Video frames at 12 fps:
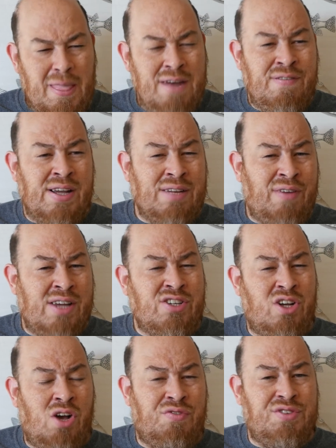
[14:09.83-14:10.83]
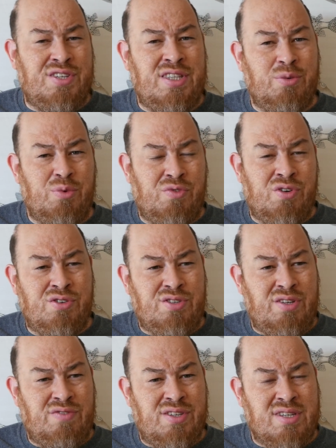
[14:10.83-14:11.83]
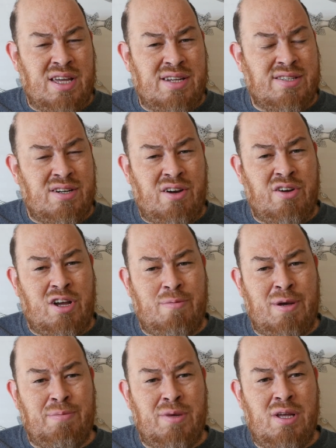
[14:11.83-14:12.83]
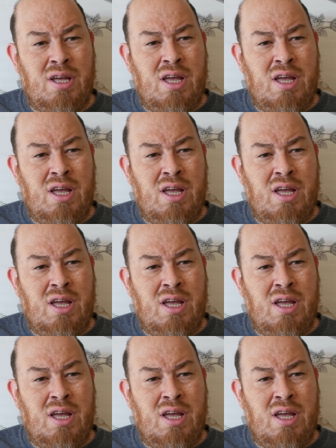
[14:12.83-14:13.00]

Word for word: In fact, I've actually often seen the reverse of this kind of scenario come up